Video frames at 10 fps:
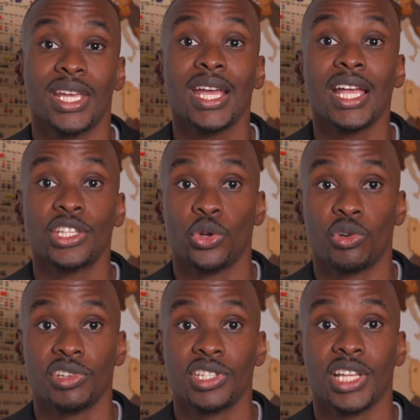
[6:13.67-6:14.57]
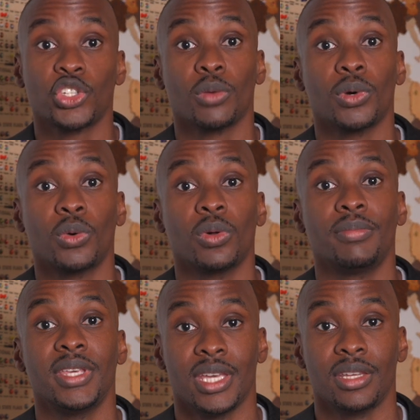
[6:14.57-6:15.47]
categories that your book will
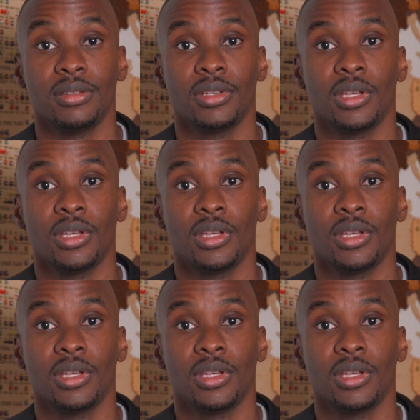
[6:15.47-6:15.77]
be in,